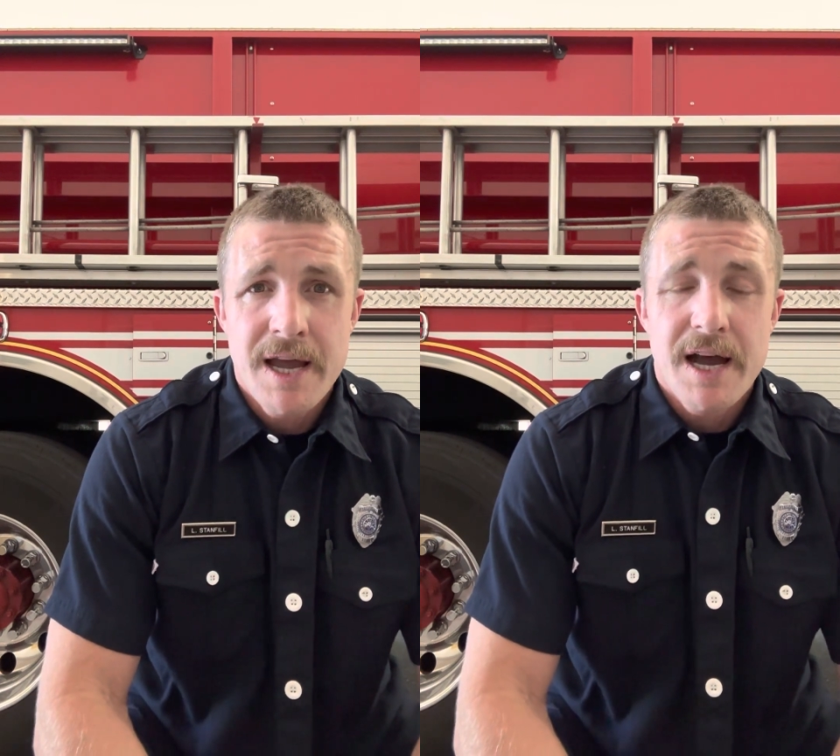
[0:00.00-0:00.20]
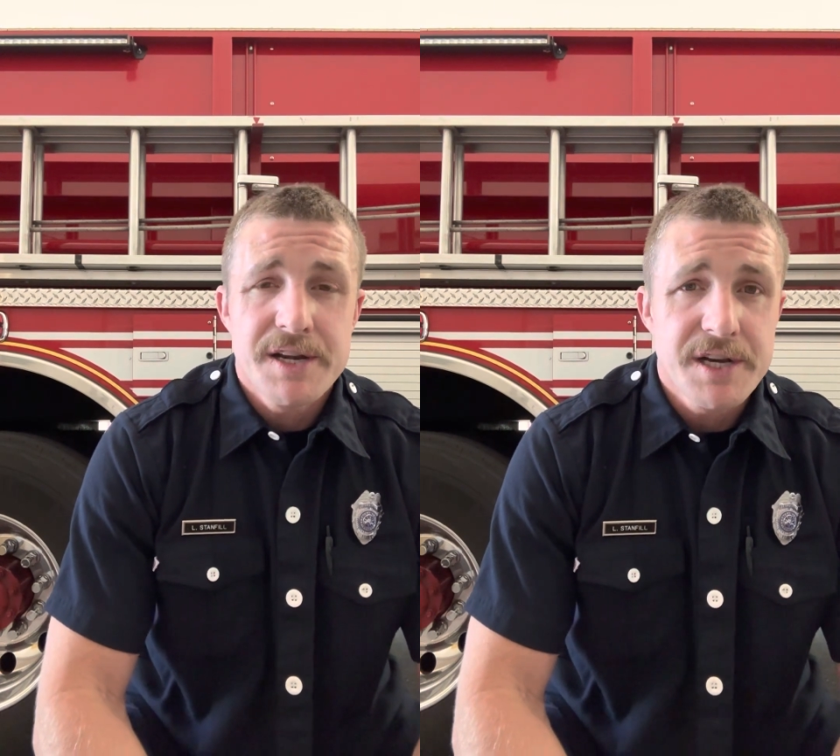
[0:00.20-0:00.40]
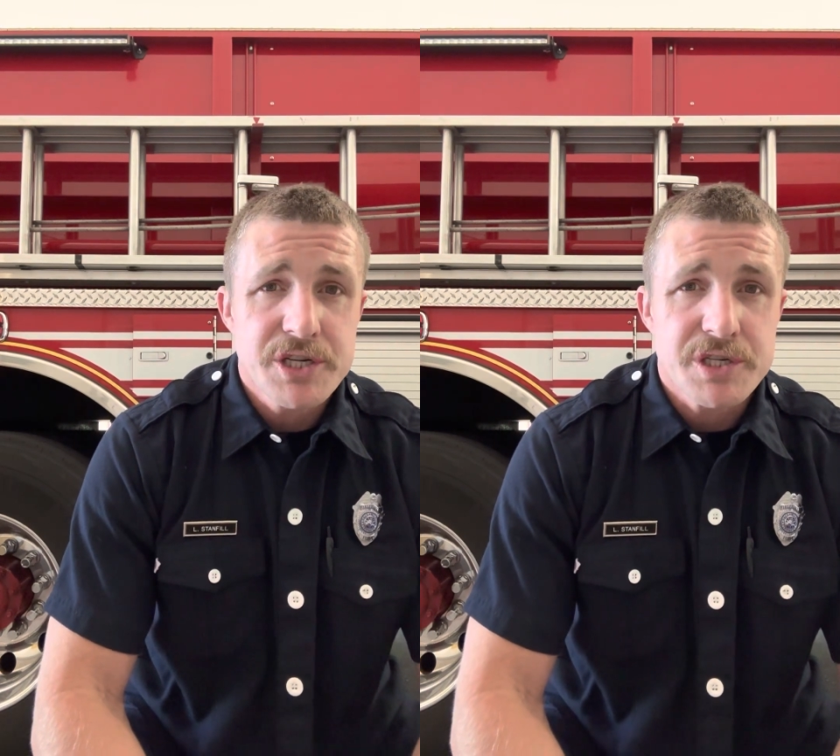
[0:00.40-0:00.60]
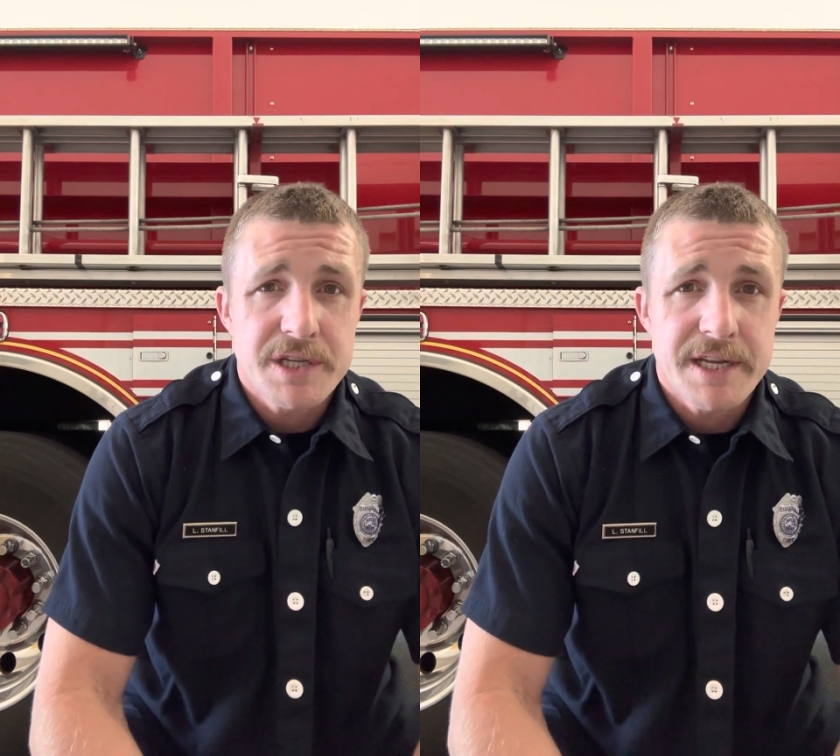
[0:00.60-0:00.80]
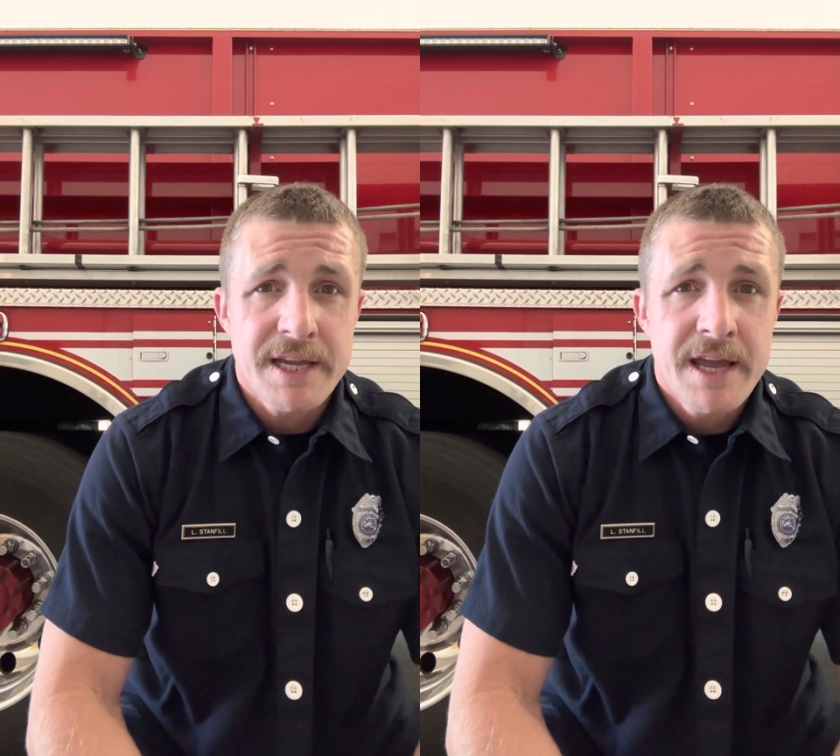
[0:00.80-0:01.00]

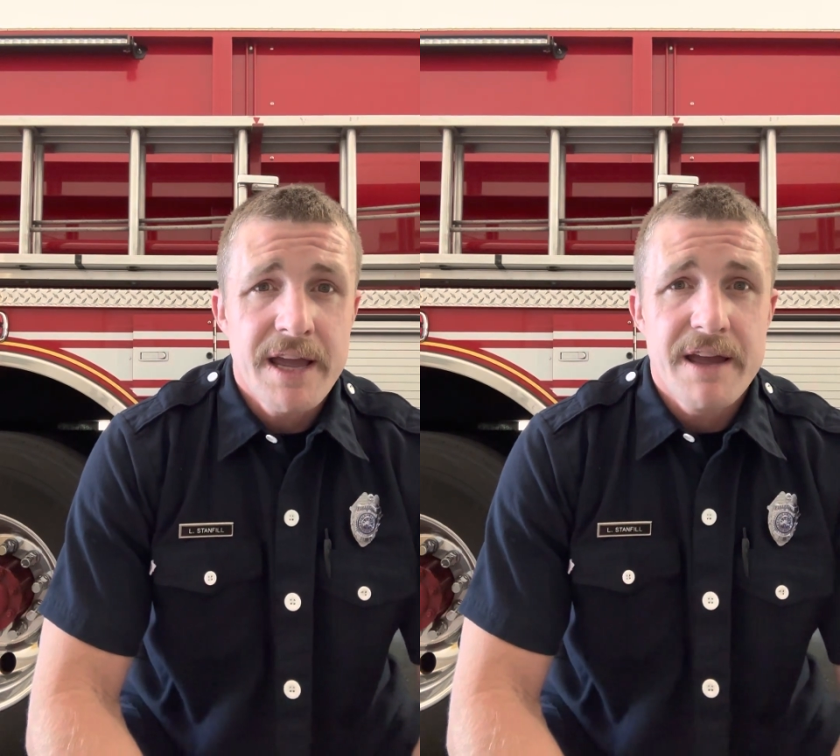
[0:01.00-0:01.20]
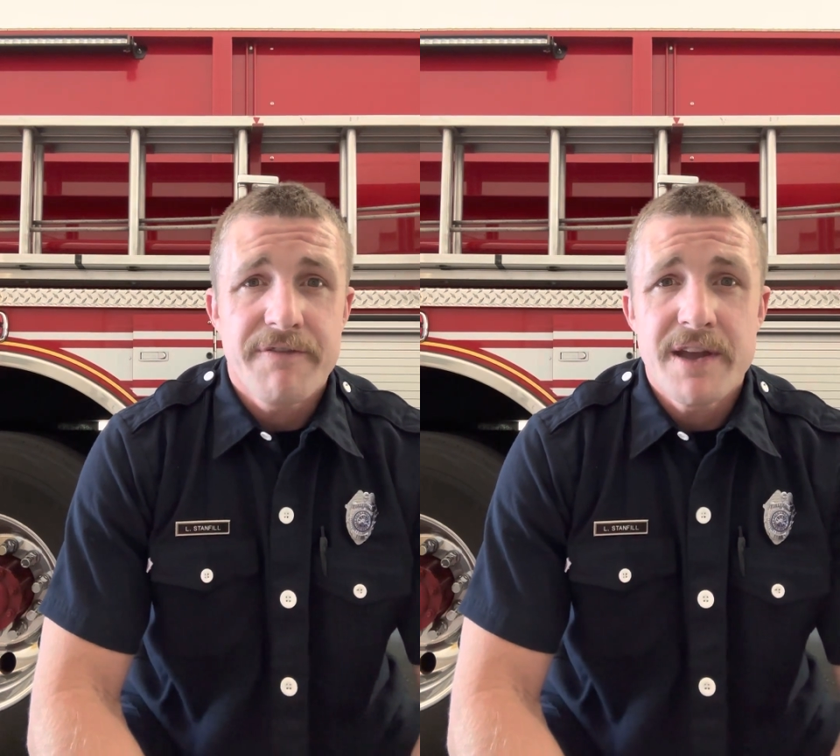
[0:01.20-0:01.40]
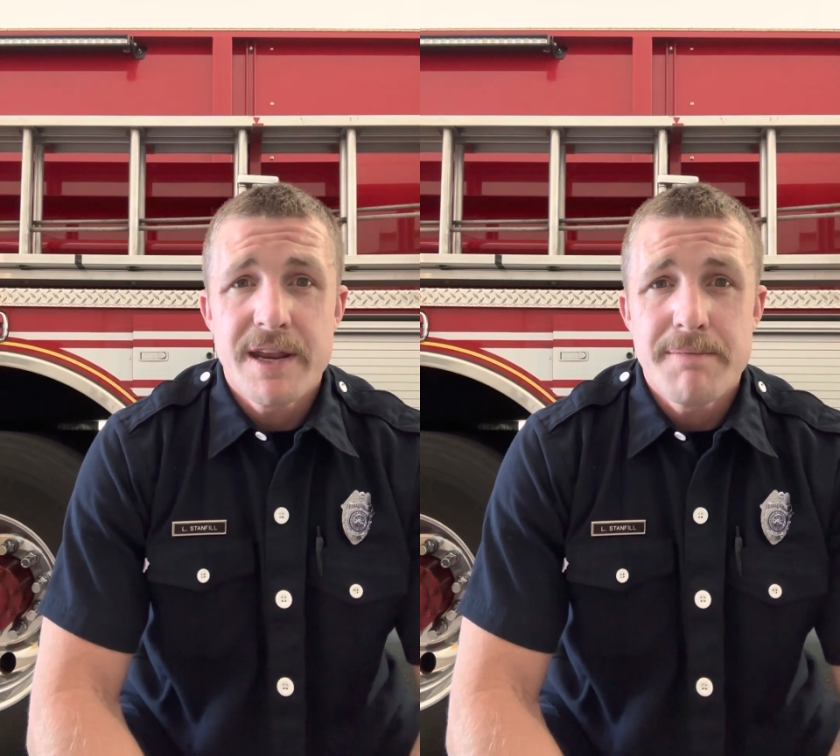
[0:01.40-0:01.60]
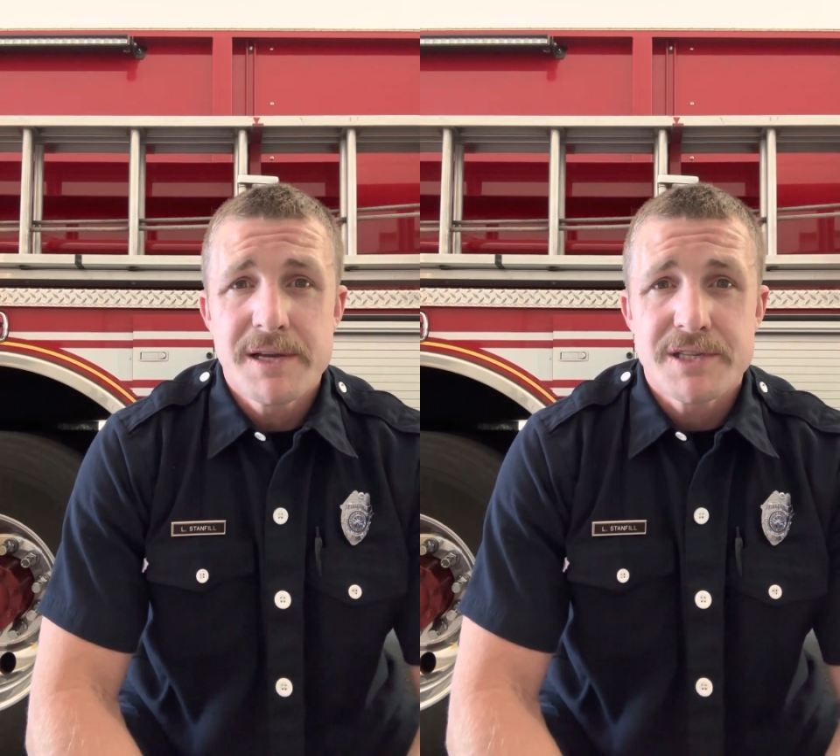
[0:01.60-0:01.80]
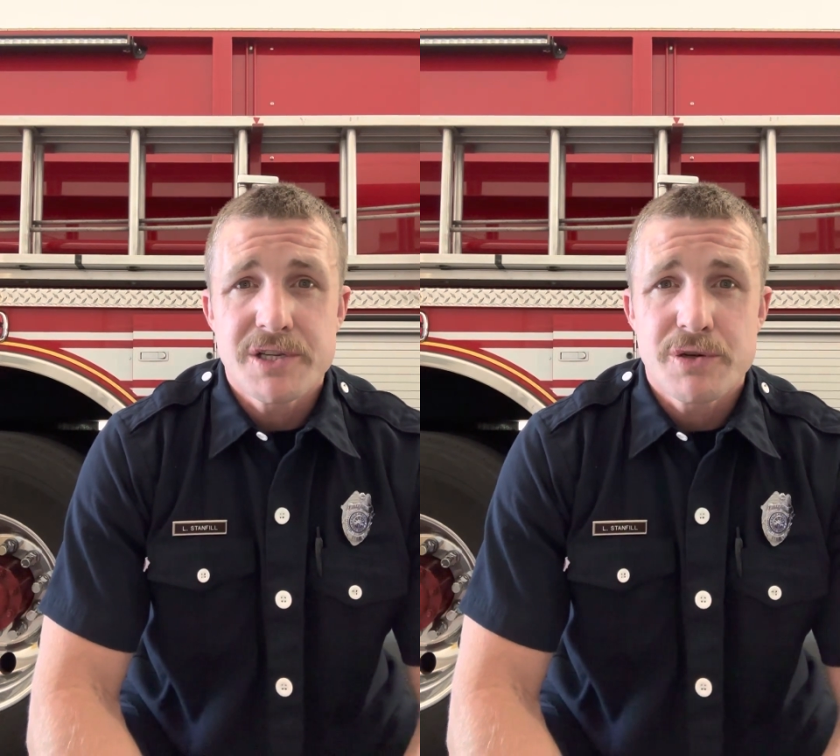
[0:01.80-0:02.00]
Additionally, if any
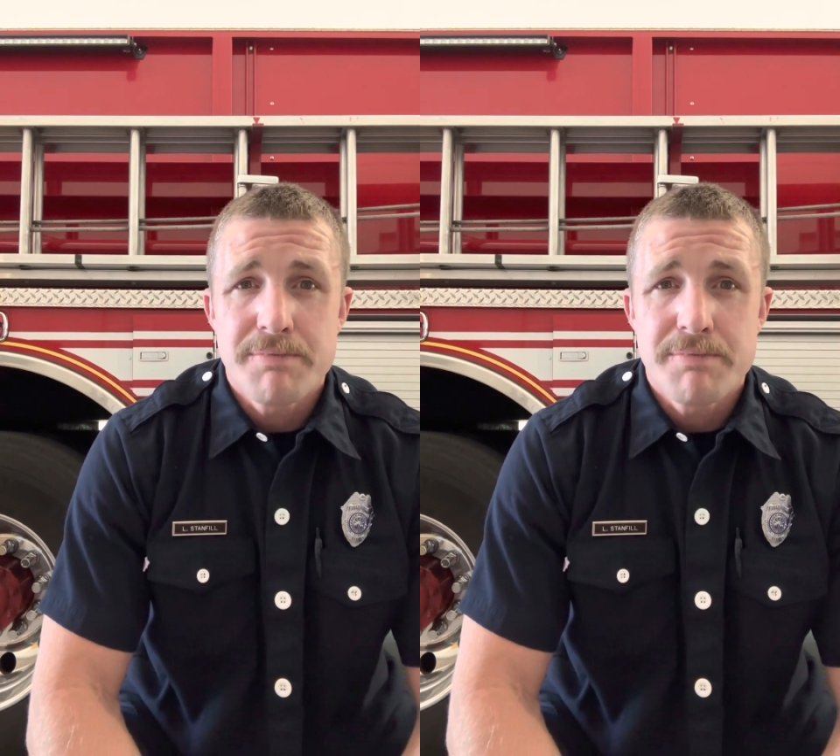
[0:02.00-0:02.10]
business or